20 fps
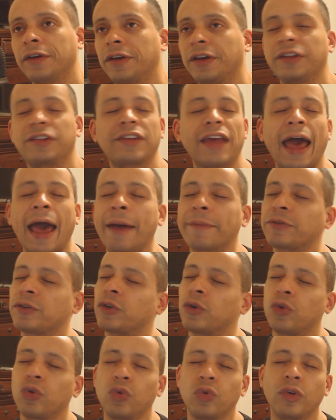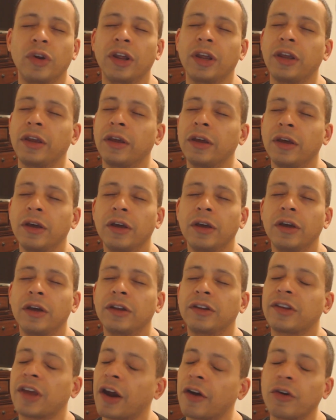It's absolutely
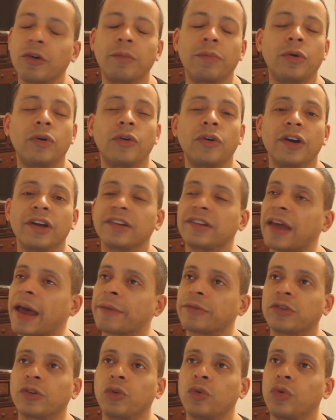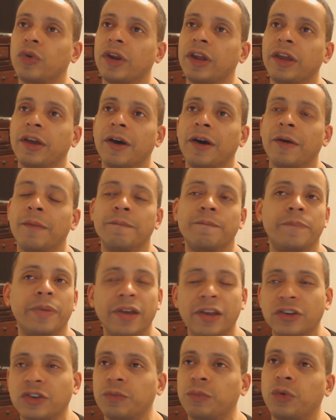terrible. It's absolutely
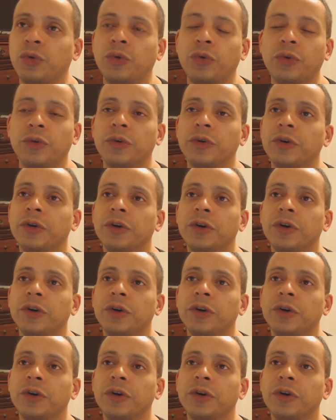abysmal.